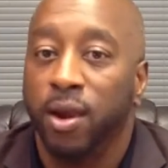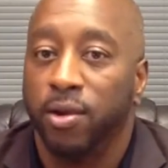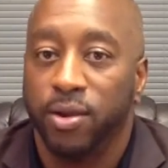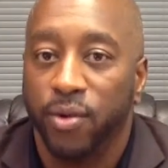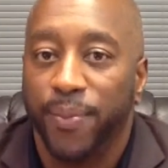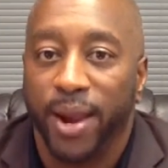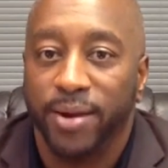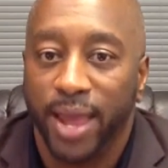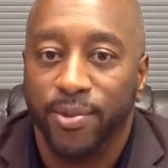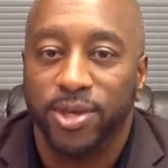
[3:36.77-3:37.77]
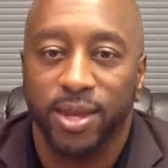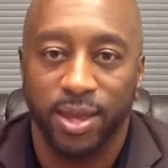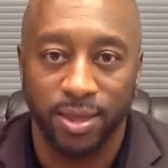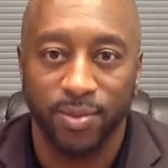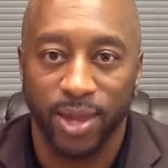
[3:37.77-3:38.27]
or any repair damage
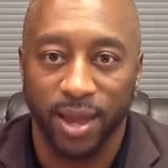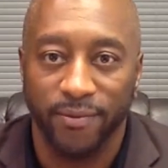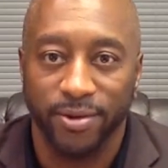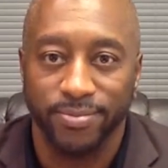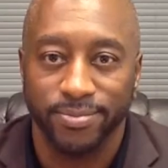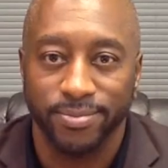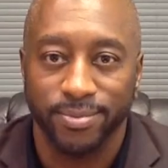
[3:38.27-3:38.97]
that needs to be covered.